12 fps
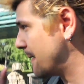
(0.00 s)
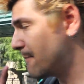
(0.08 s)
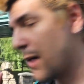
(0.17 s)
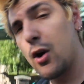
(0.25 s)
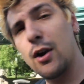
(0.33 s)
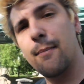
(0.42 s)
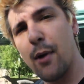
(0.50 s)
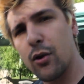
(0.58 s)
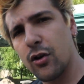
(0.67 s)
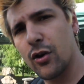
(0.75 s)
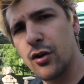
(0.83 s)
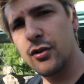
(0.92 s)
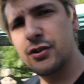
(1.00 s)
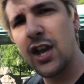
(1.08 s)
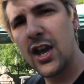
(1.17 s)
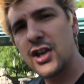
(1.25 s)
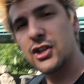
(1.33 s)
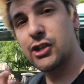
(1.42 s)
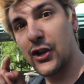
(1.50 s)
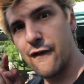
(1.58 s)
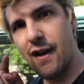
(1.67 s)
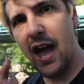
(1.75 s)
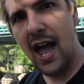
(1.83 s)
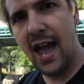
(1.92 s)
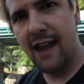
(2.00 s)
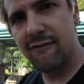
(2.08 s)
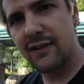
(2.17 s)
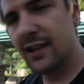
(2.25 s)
the Motorboat Cruise survived.